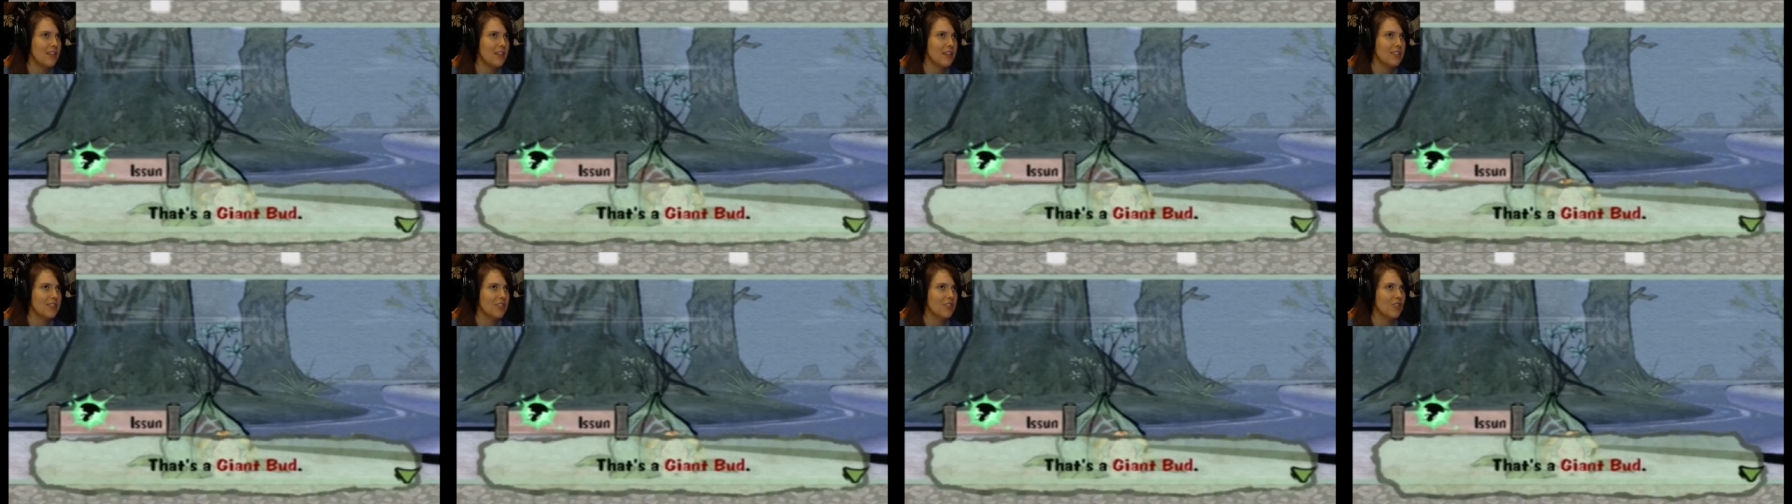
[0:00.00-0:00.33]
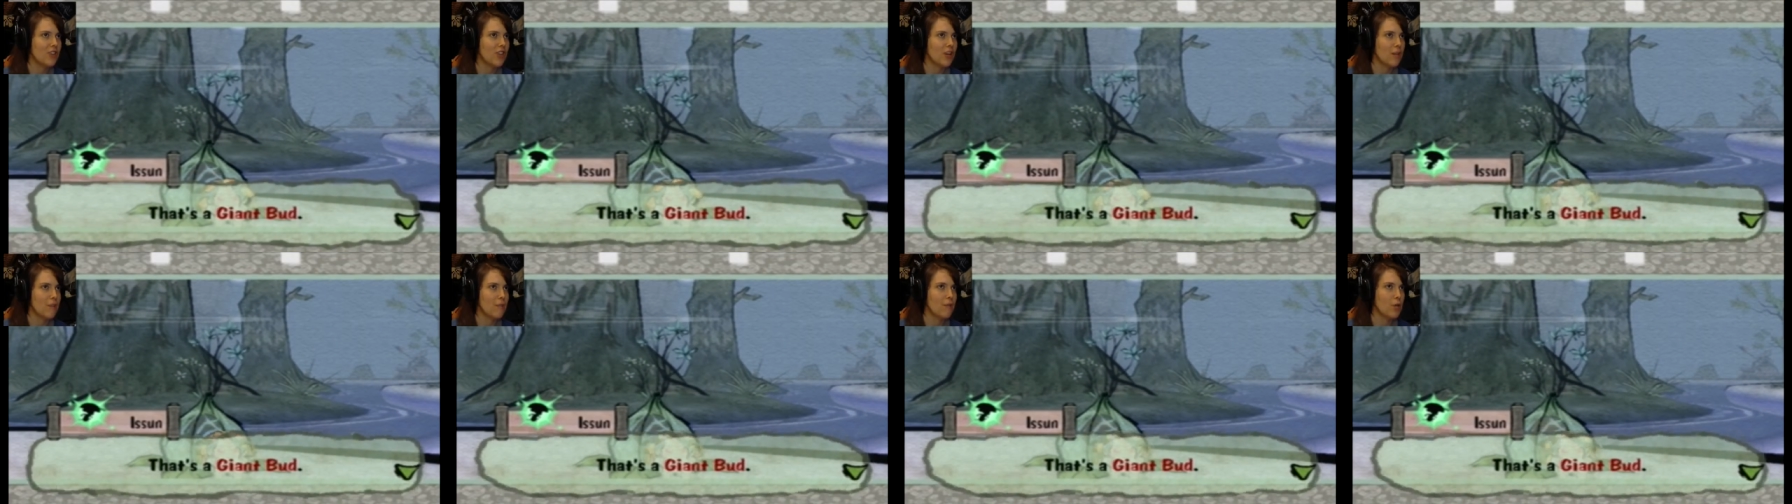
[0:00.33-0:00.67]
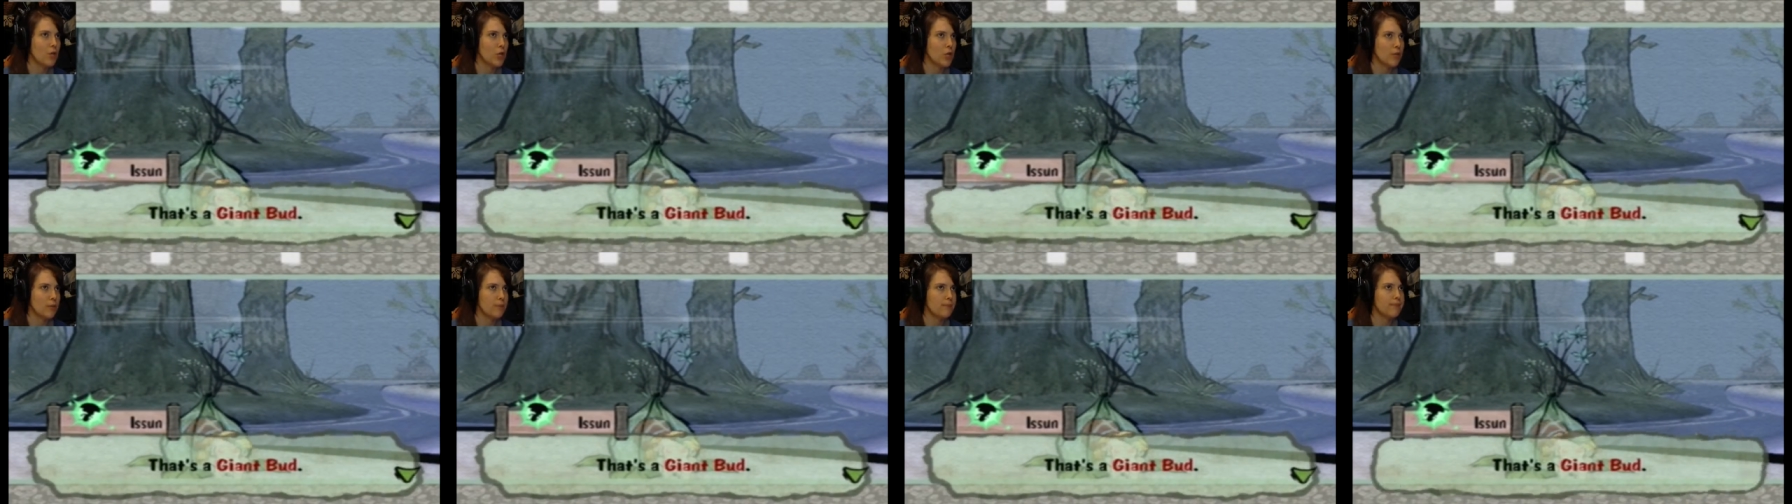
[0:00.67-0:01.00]
That's a giant
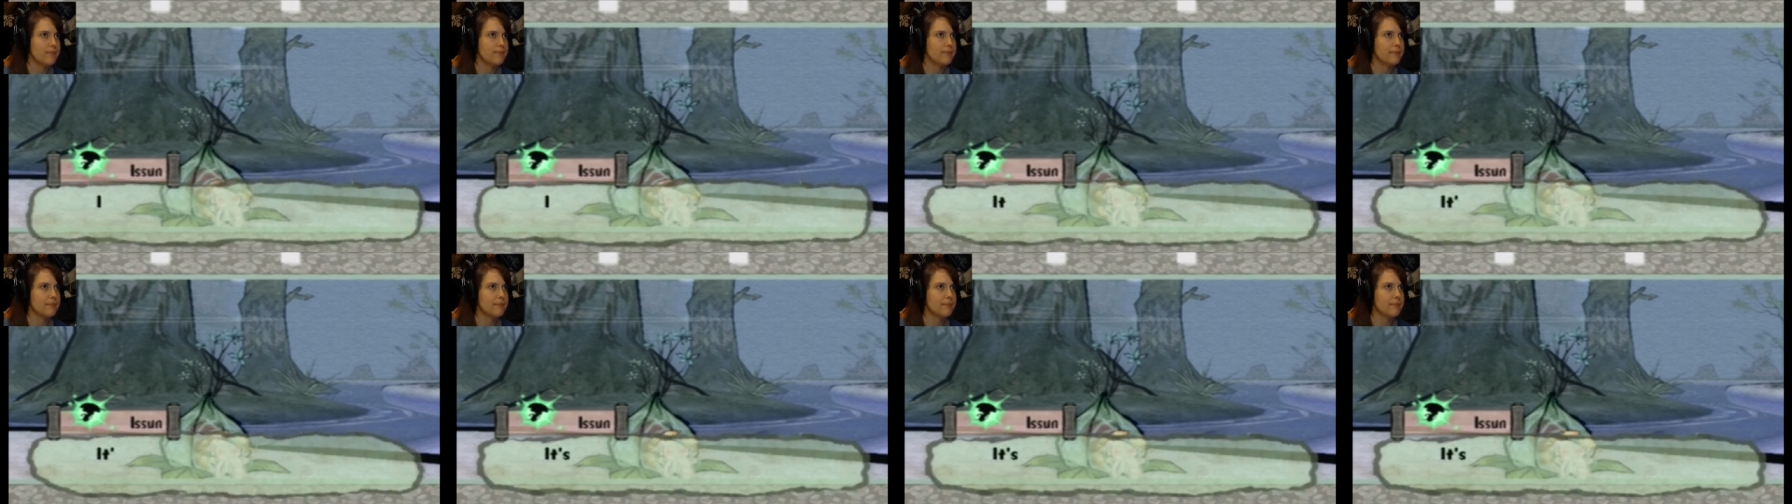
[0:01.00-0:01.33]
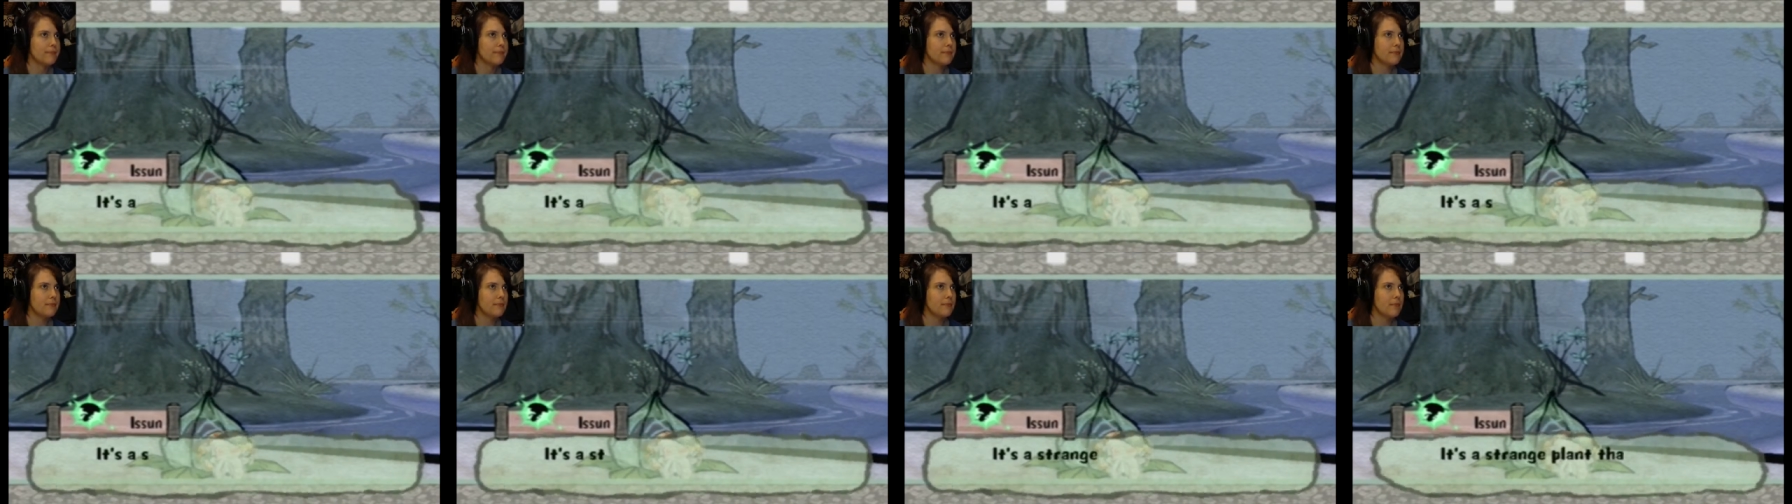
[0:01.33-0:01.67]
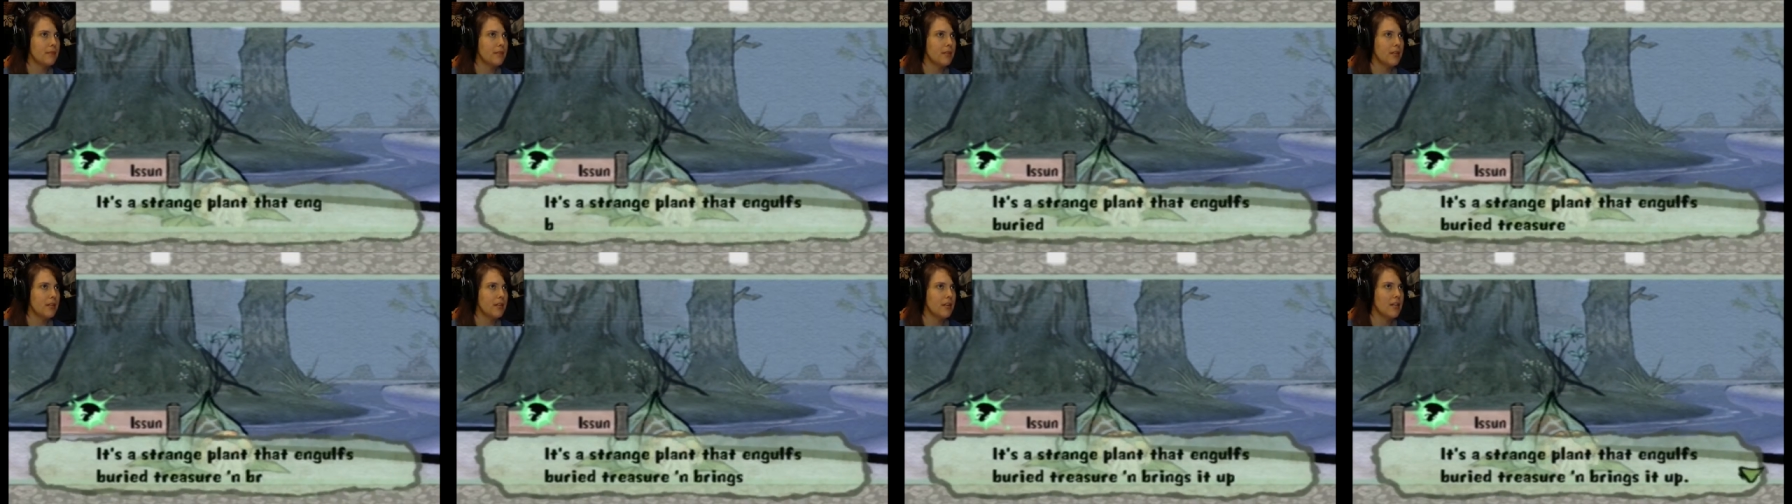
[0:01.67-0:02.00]
bud.
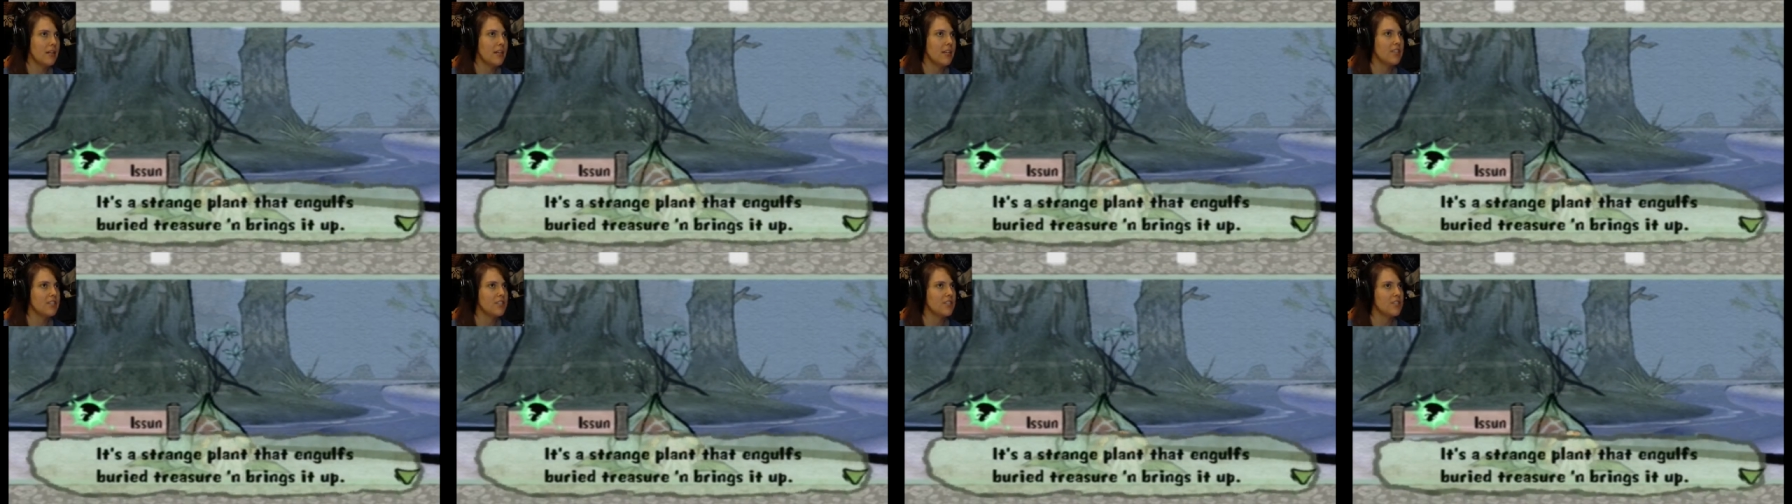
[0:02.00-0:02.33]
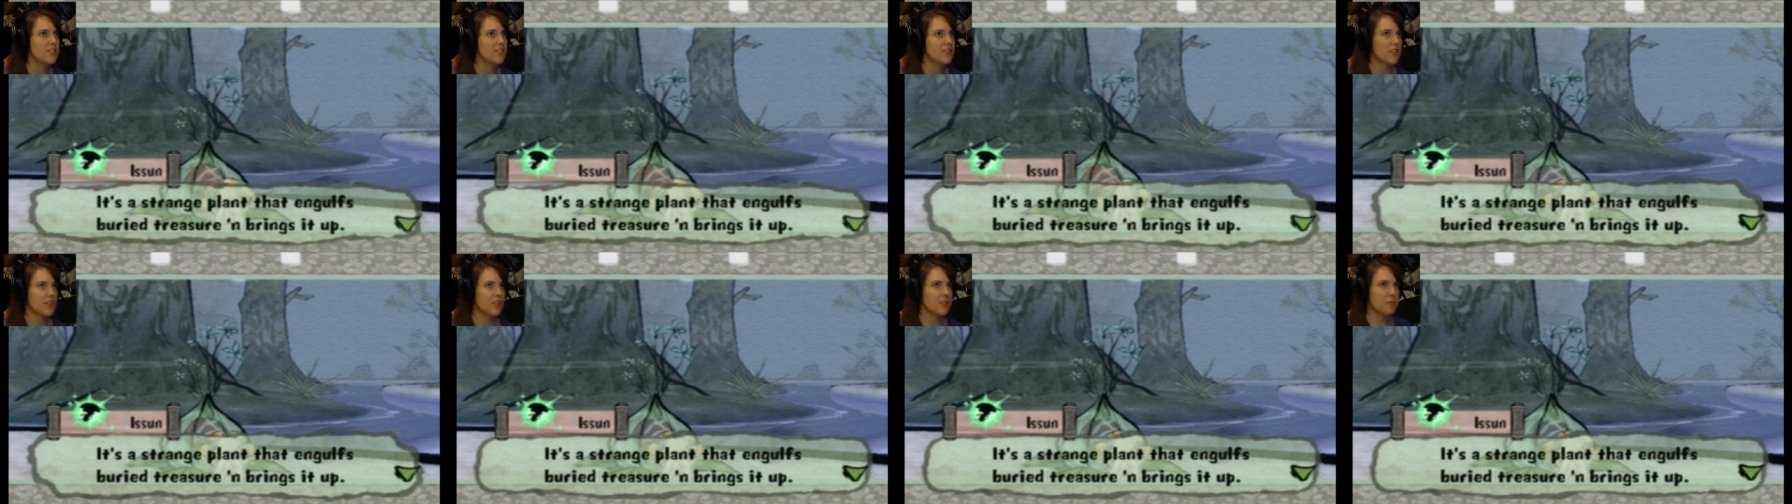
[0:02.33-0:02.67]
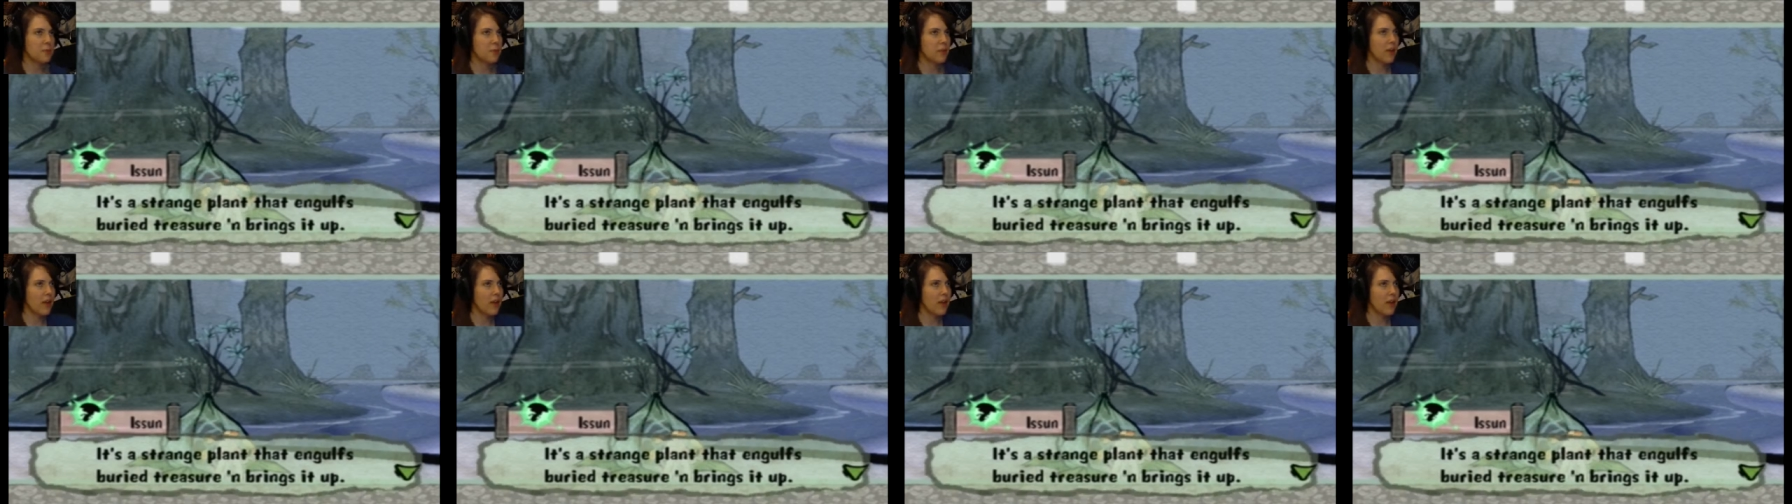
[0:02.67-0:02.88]
It's a strange